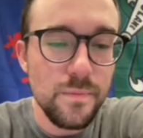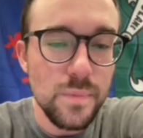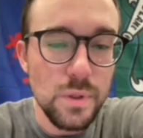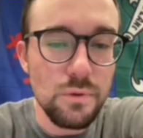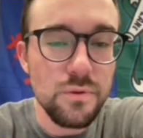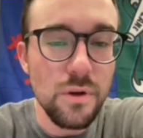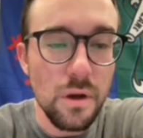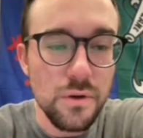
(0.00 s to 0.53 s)

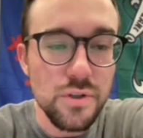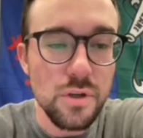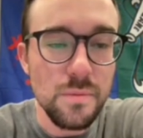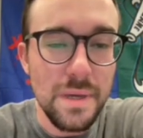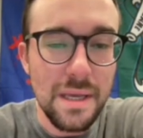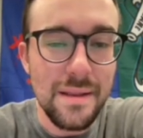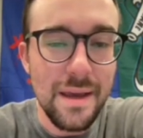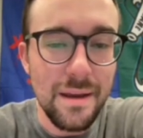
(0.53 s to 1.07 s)
Utah should
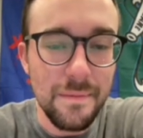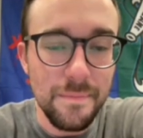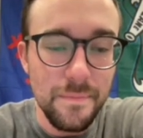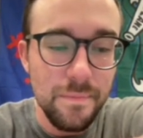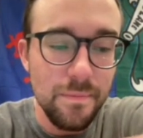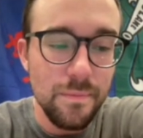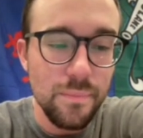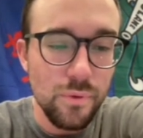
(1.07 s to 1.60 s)
be in that
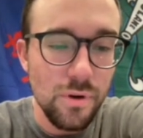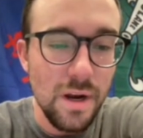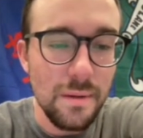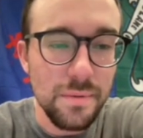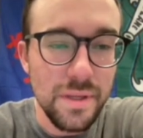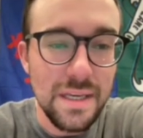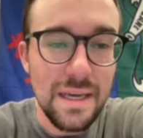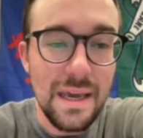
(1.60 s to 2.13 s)

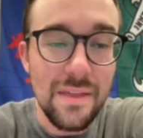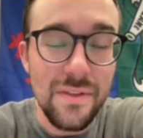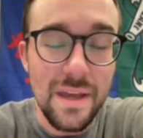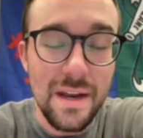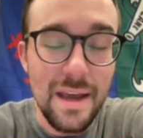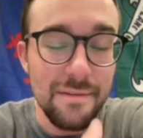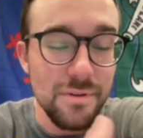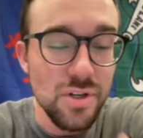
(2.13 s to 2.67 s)
probably, and
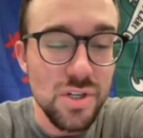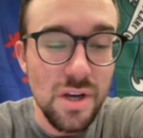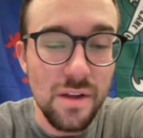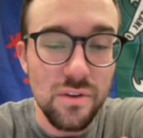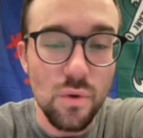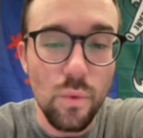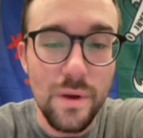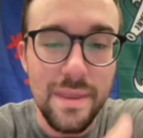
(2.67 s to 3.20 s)
then have a
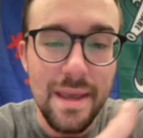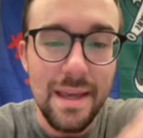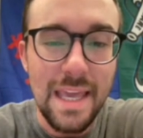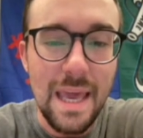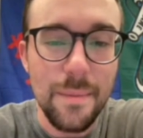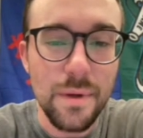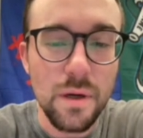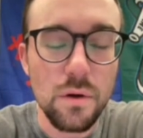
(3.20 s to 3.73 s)
shot to win that
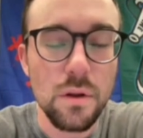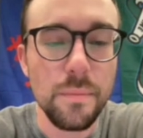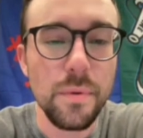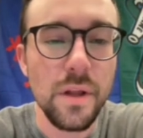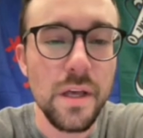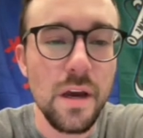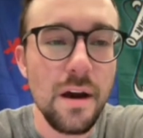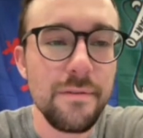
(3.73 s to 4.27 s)
game and go to the
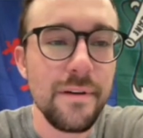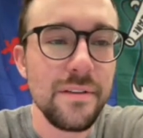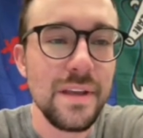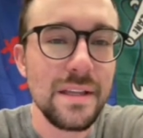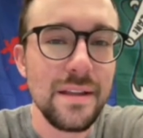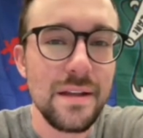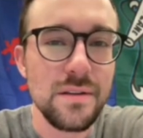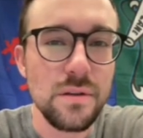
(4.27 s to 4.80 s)
playoff. I
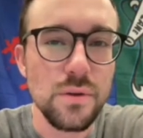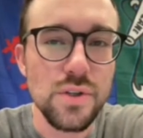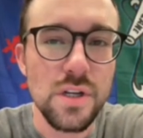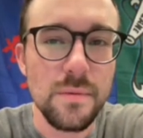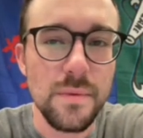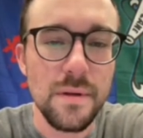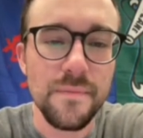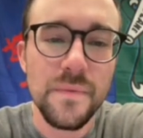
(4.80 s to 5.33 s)
think that's
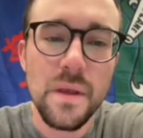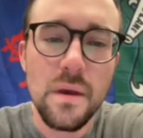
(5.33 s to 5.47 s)
legitimate.